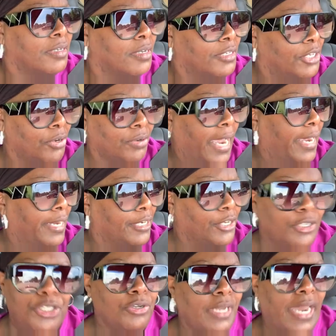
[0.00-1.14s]
You can't do
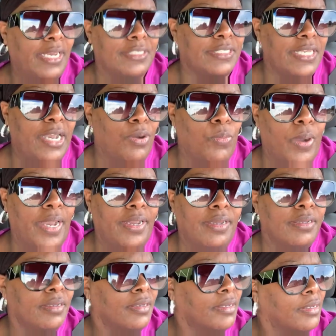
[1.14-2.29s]
You can't stay away.
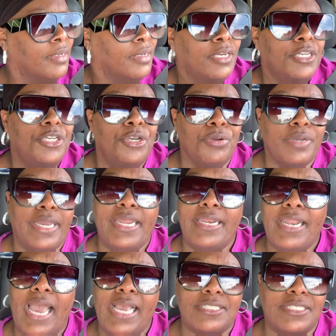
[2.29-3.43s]
You
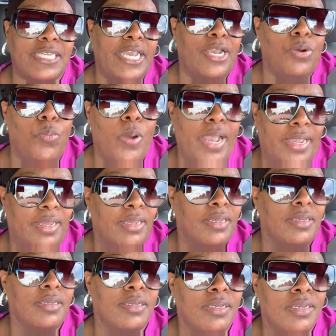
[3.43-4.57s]
cannot stay away.
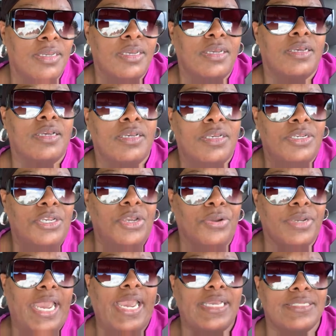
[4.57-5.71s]
You
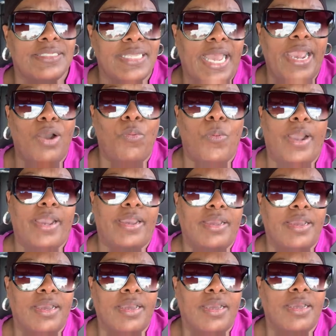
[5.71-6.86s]
can't stay away.
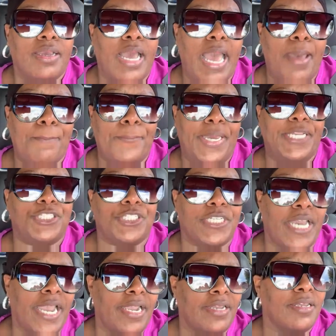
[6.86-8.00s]
I bet you
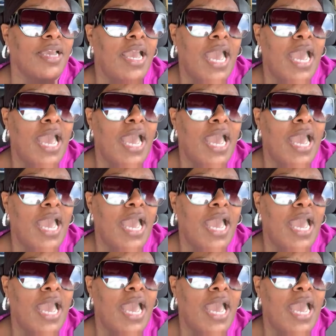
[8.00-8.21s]
can't.